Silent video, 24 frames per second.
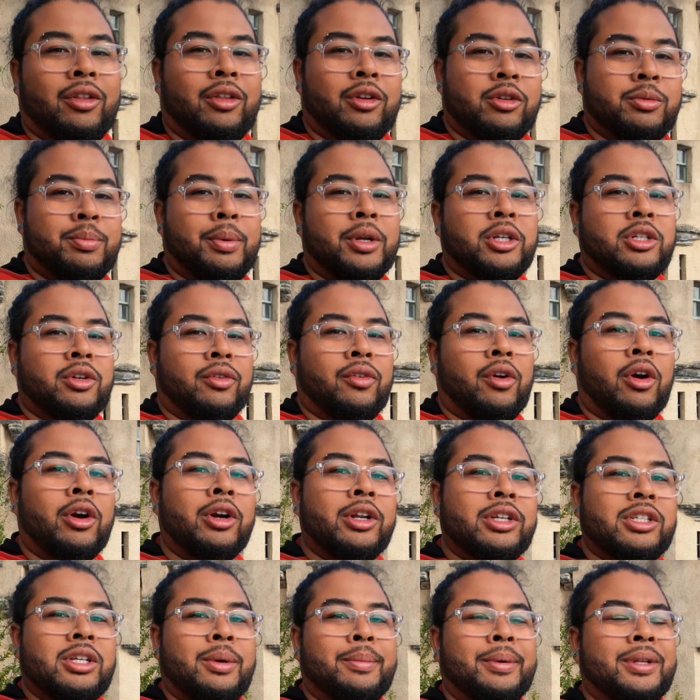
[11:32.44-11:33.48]
There's a bunch of art
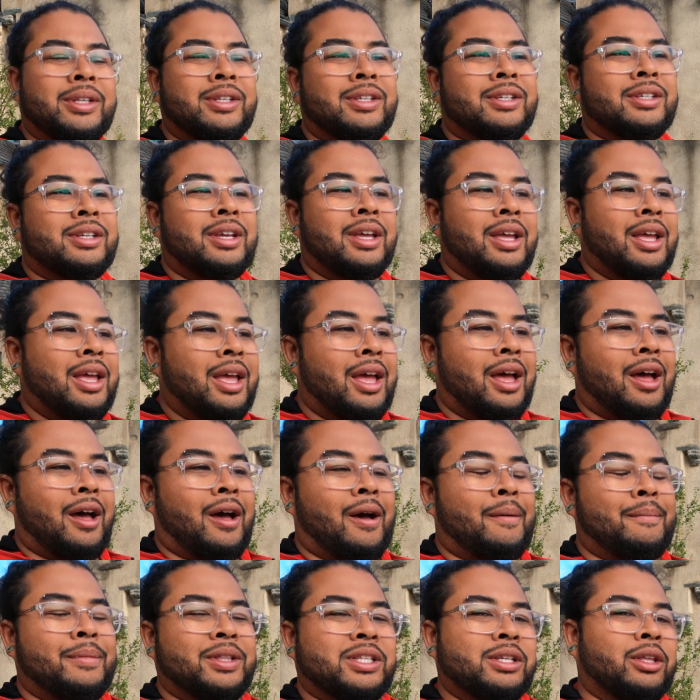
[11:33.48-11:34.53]
exhibits.
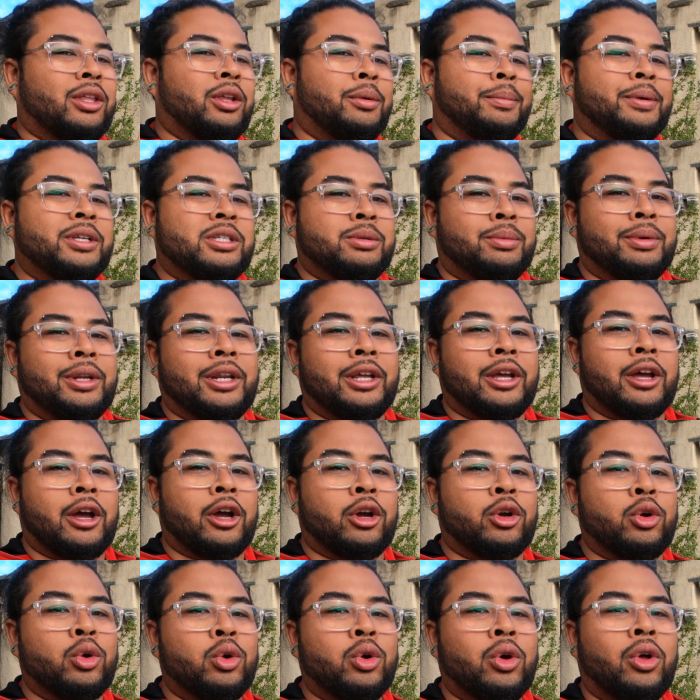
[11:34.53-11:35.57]
It's a little bit misleading on
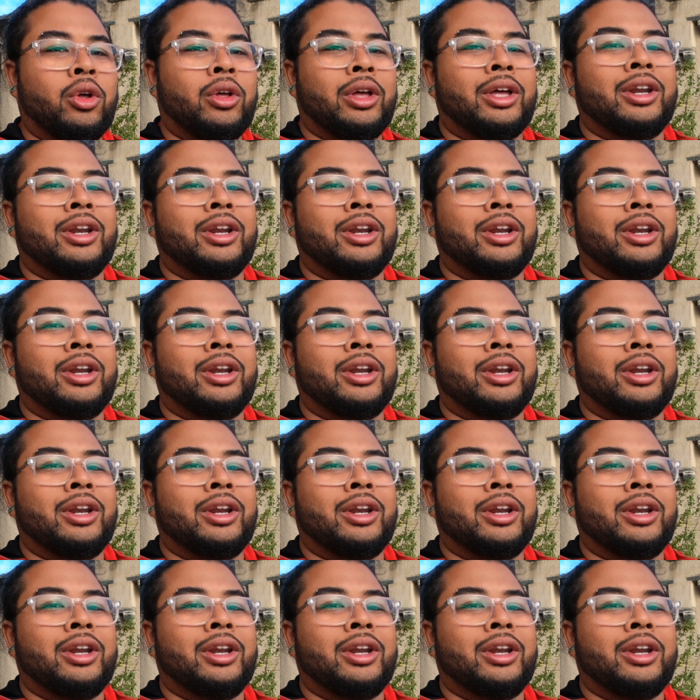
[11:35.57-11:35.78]
Google.